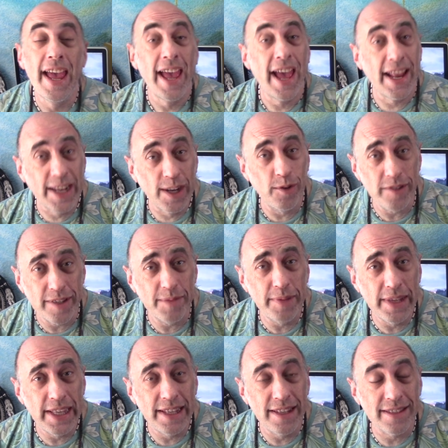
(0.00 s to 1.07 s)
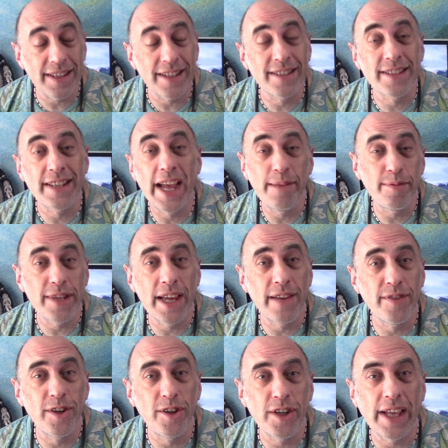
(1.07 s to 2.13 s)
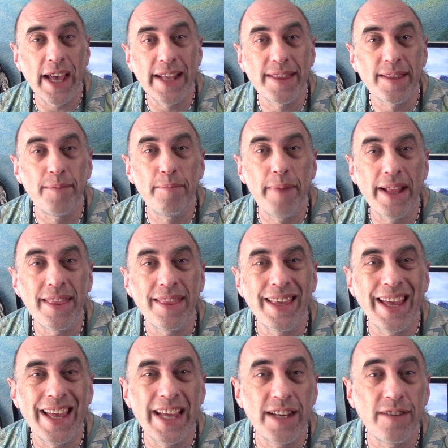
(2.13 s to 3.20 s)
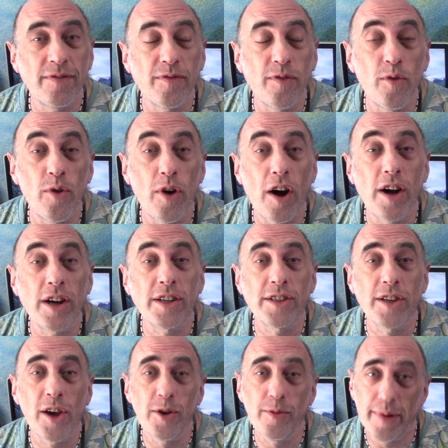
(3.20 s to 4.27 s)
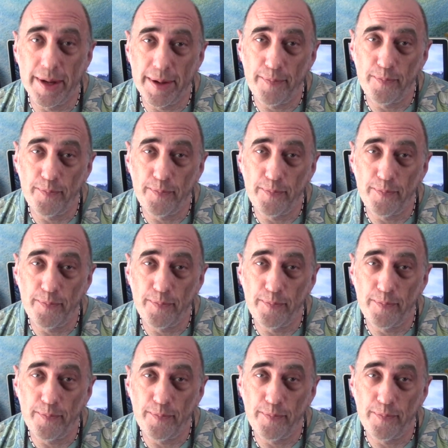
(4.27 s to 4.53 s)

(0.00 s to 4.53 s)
And it also means it's time to have a look at the month ahead for October.